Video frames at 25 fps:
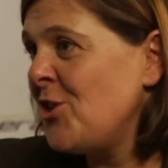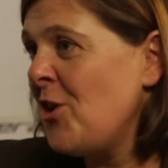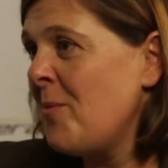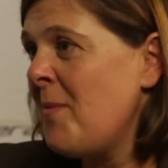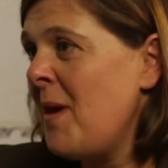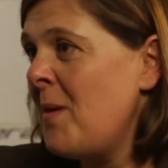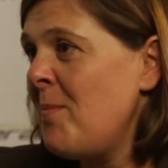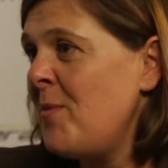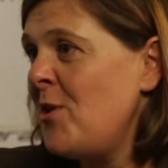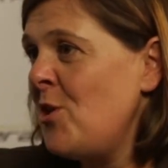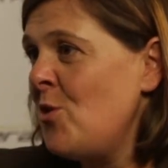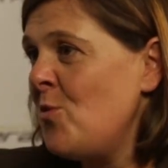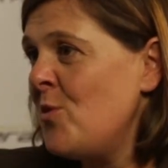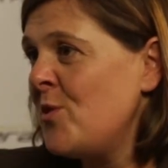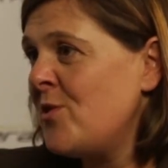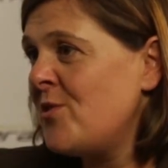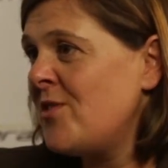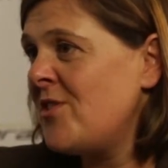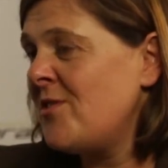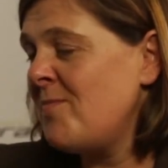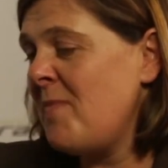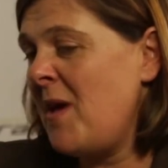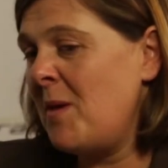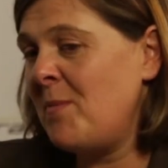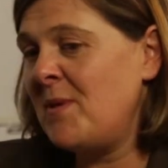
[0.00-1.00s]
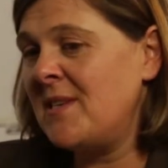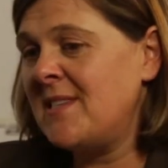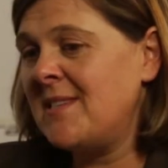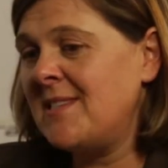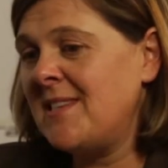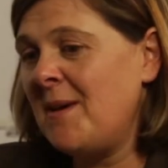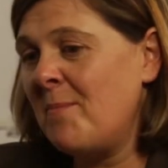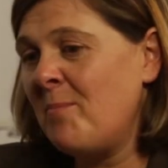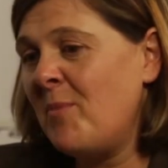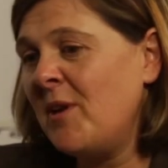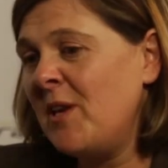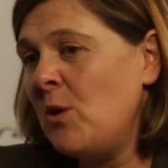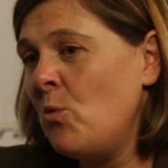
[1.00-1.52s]
Maybe
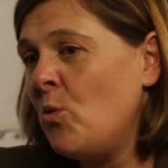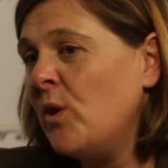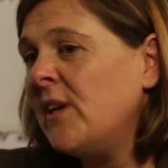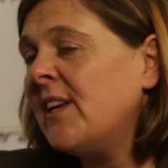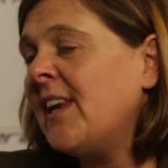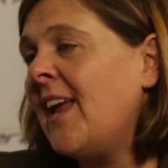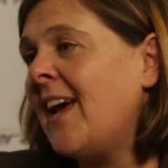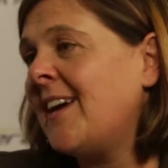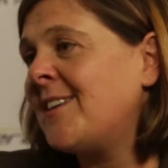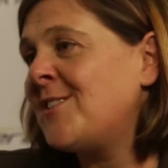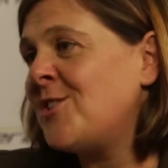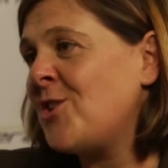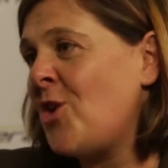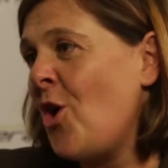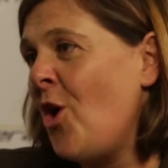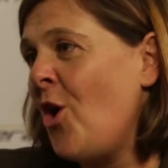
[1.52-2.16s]
somebody would like to